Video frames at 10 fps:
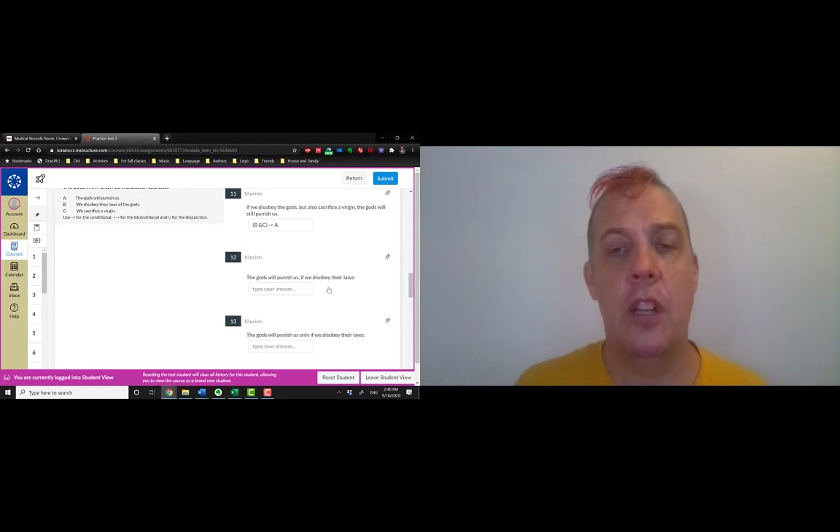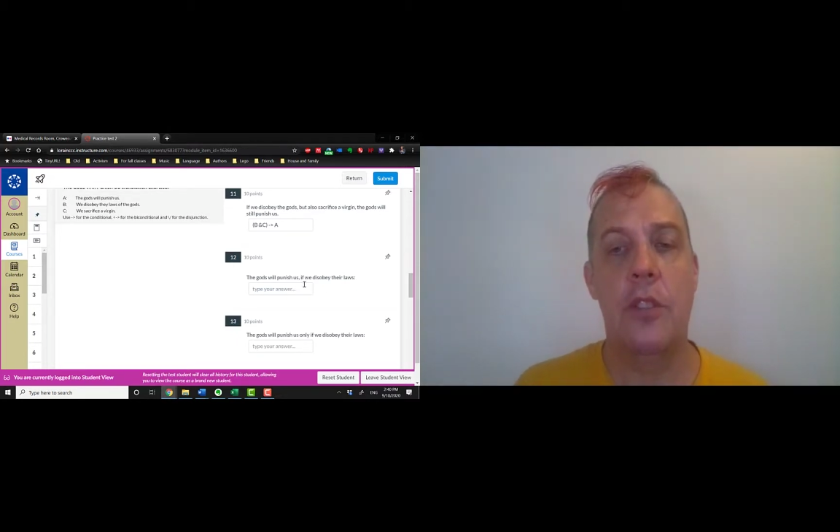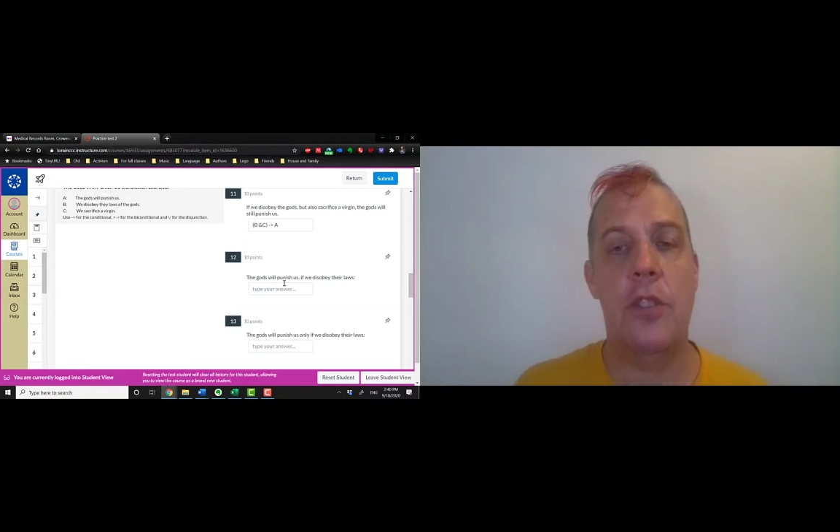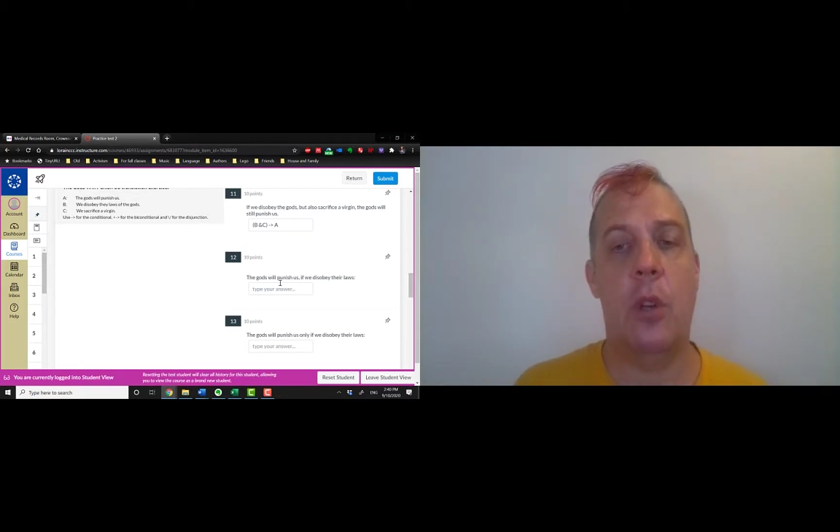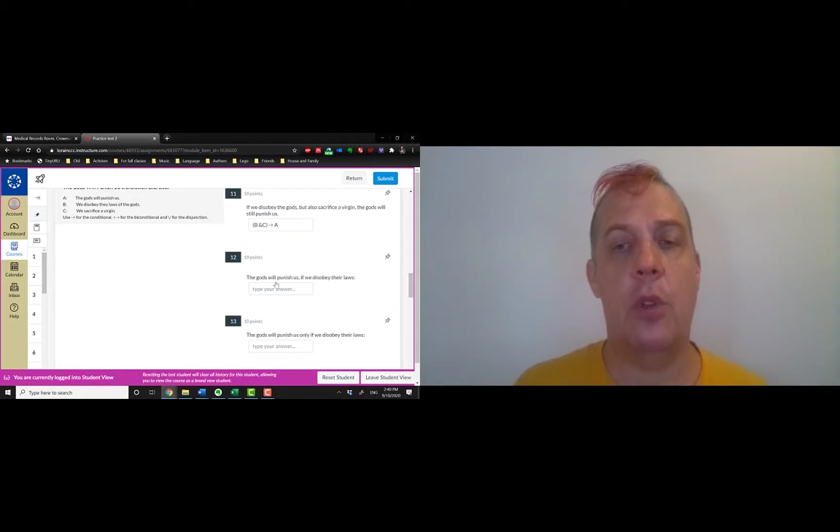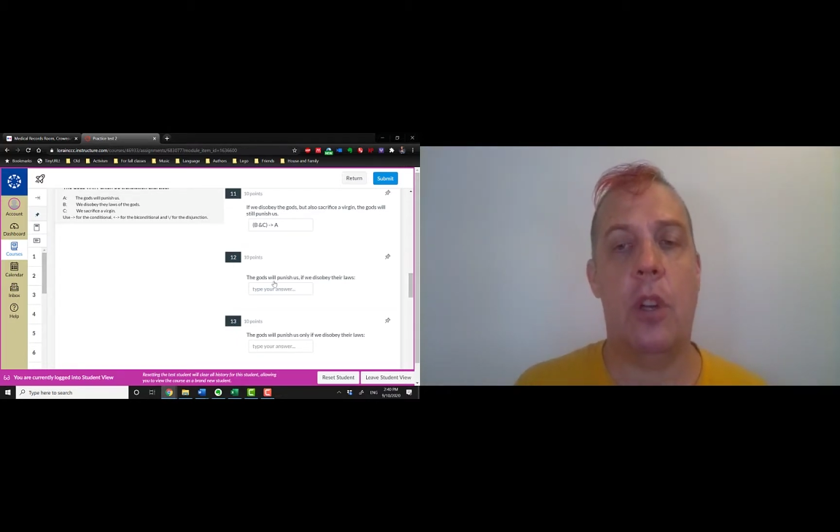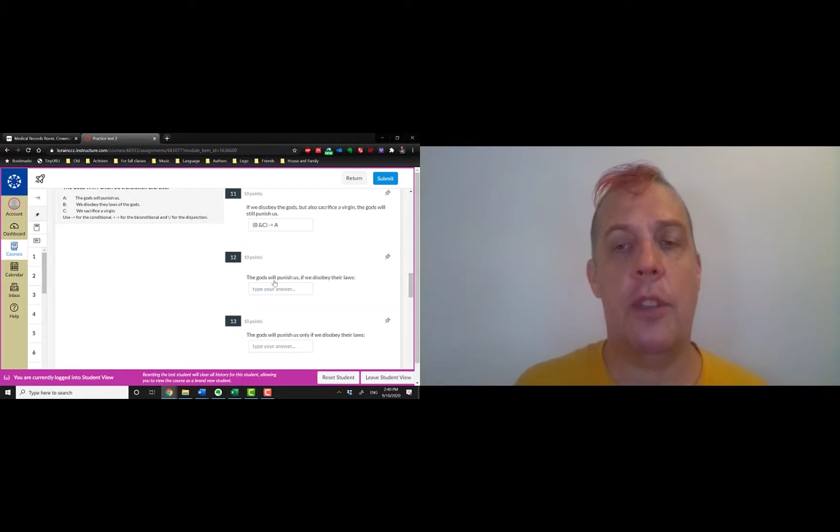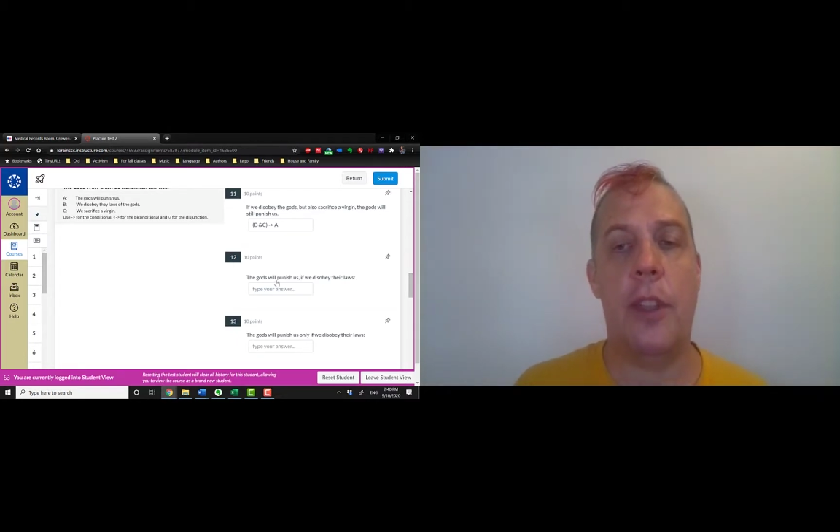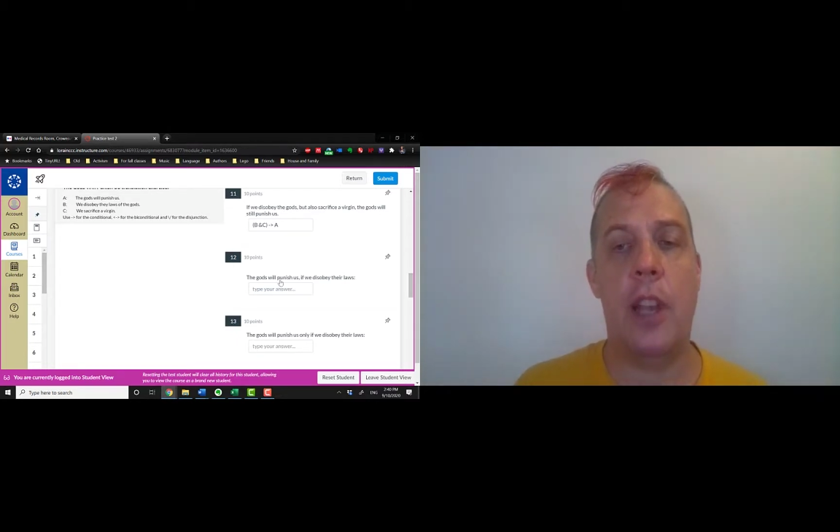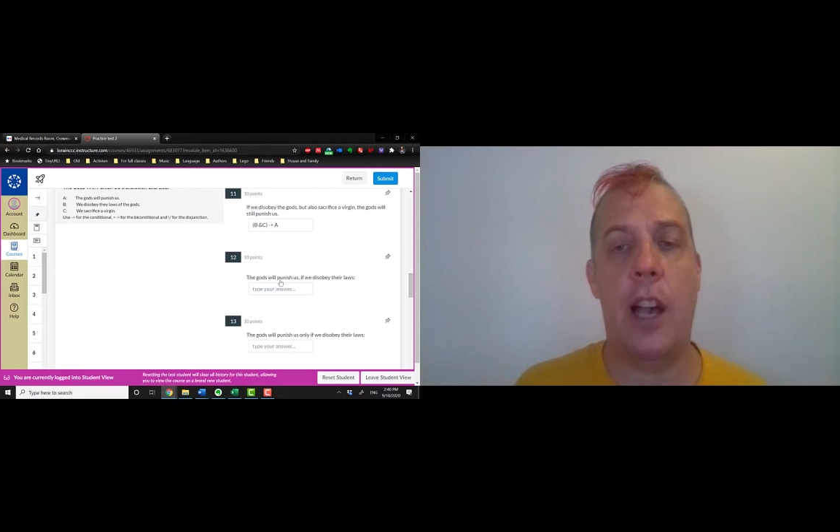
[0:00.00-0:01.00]
So
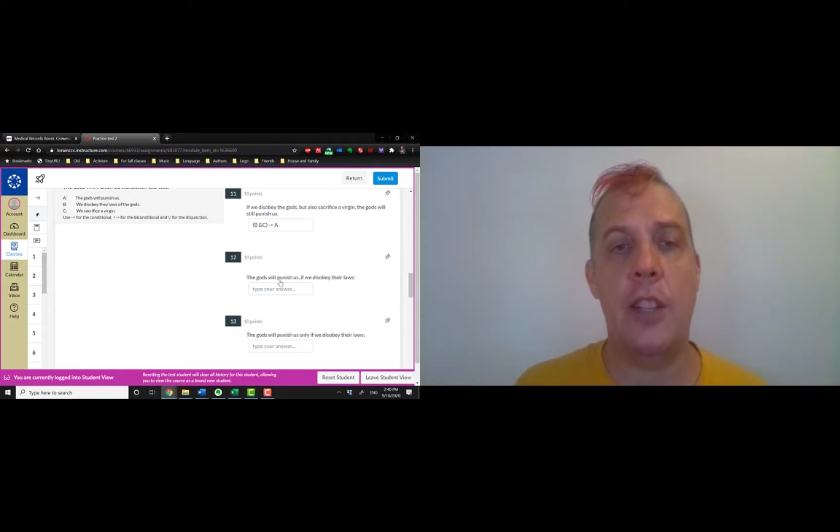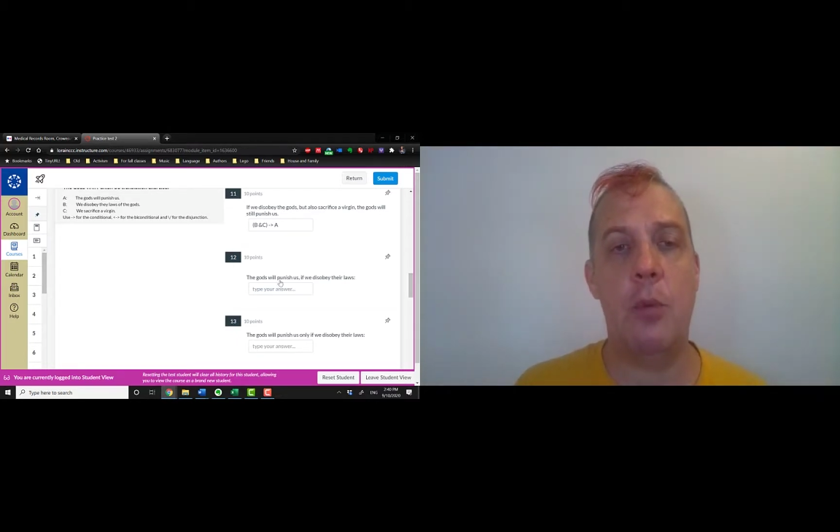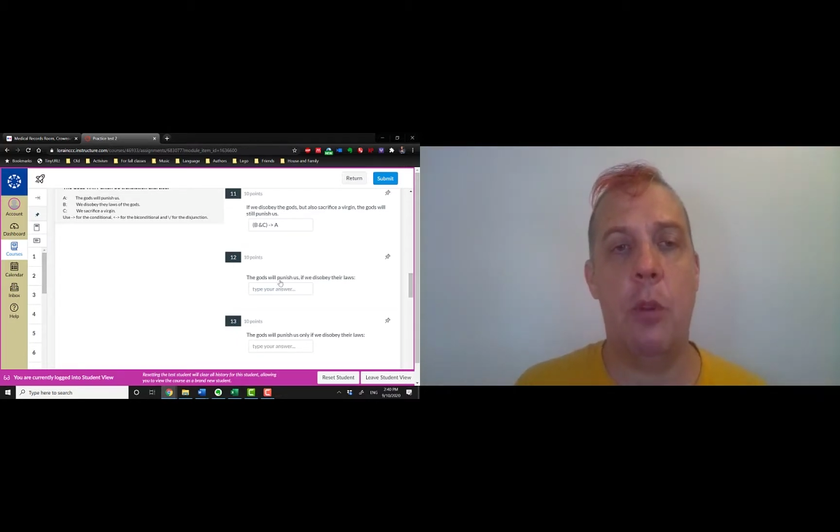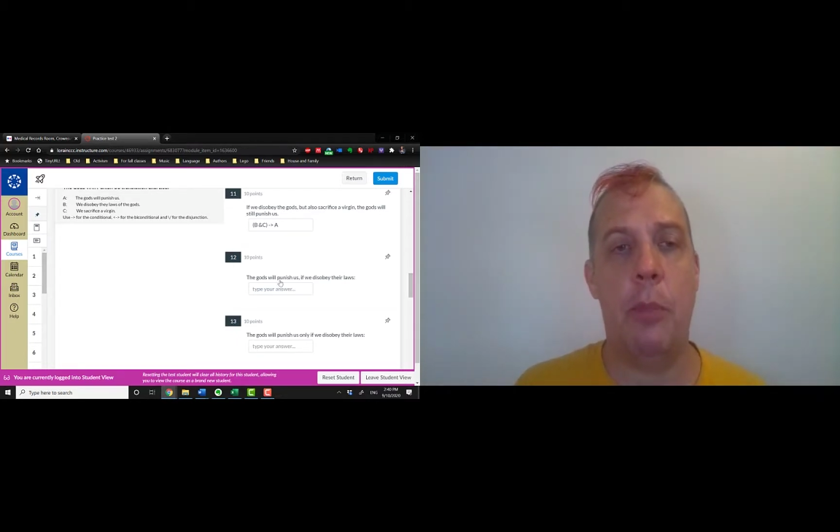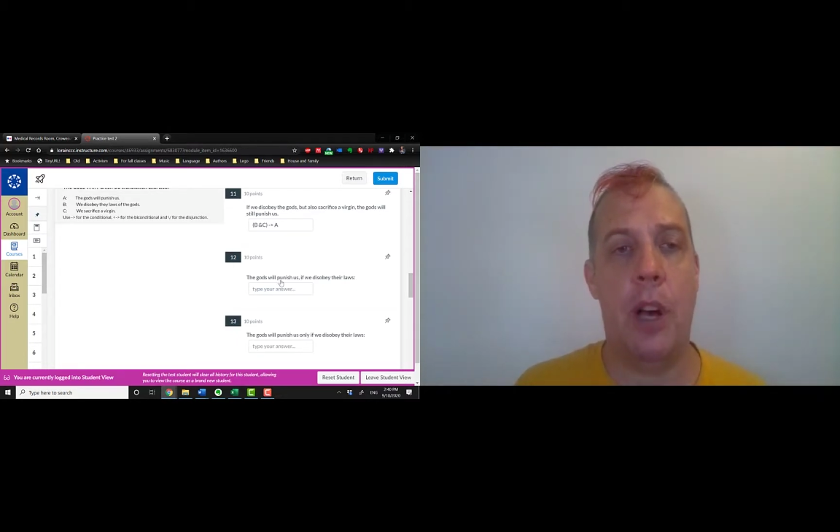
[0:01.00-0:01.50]
look, the gods will